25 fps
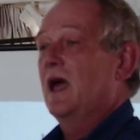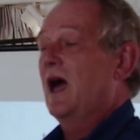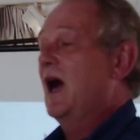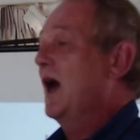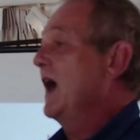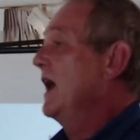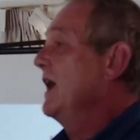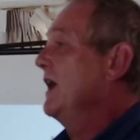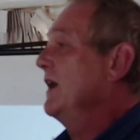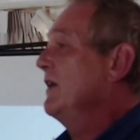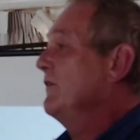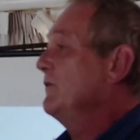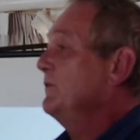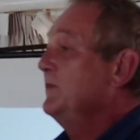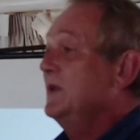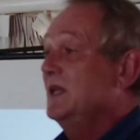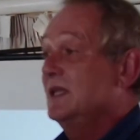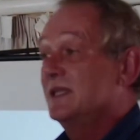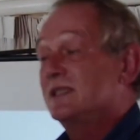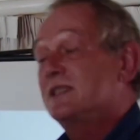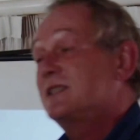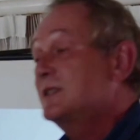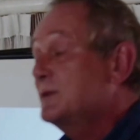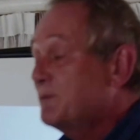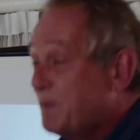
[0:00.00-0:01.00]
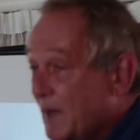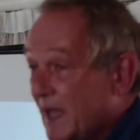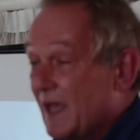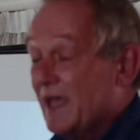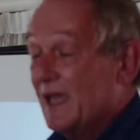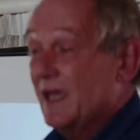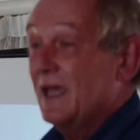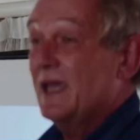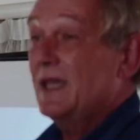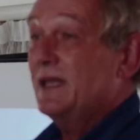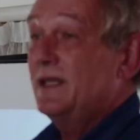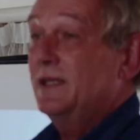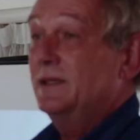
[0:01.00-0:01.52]
I have been
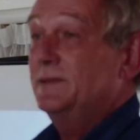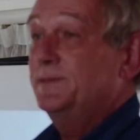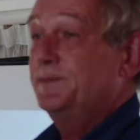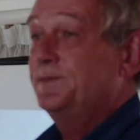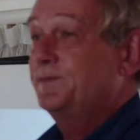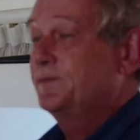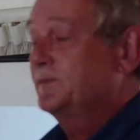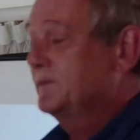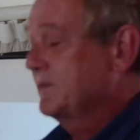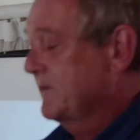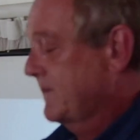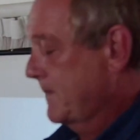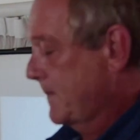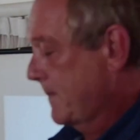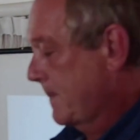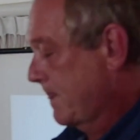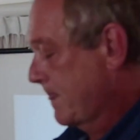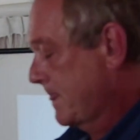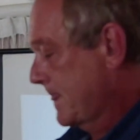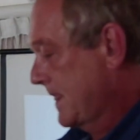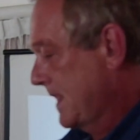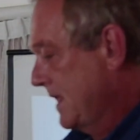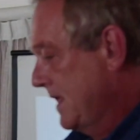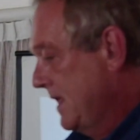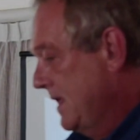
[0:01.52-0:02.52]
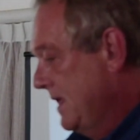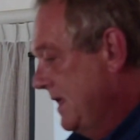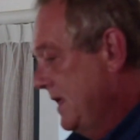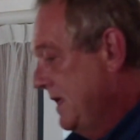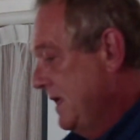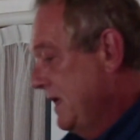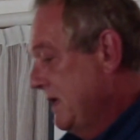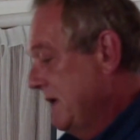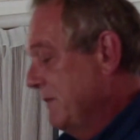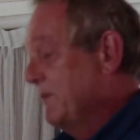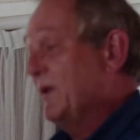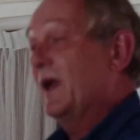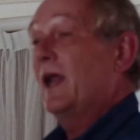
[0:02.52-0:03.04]
spared,
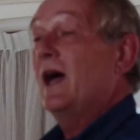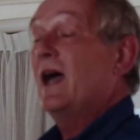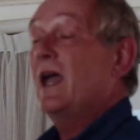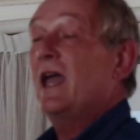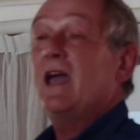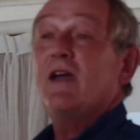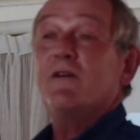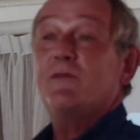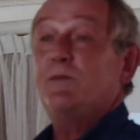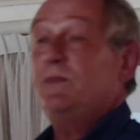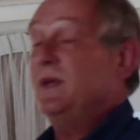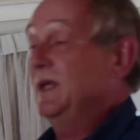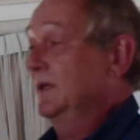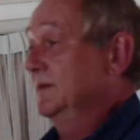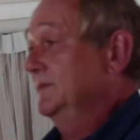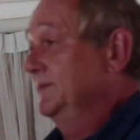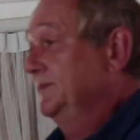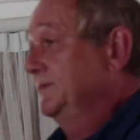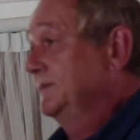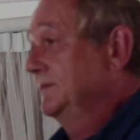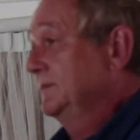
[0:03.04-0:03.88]
but I have been.